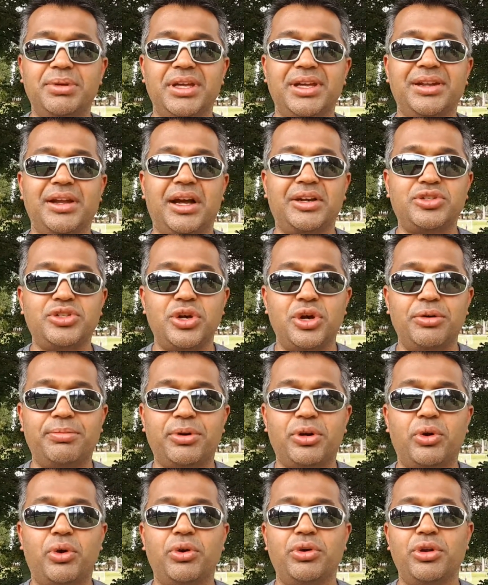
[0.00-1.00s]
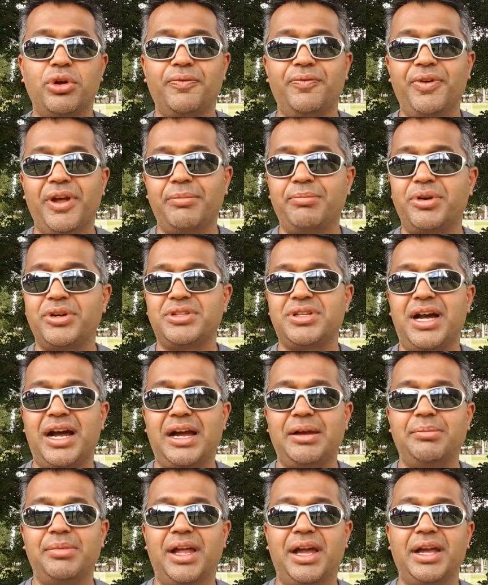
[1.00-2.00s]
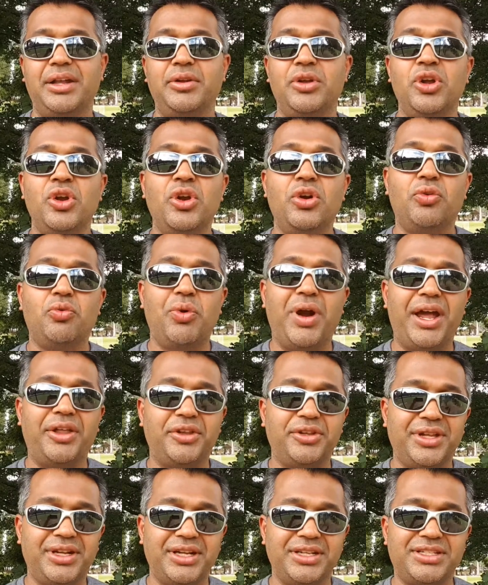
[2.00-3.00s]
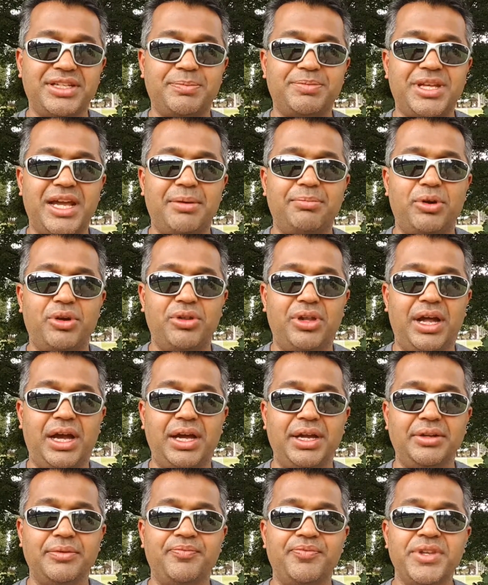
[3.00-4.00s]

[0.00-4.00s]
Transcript: be an October or November timeline rather than a September line.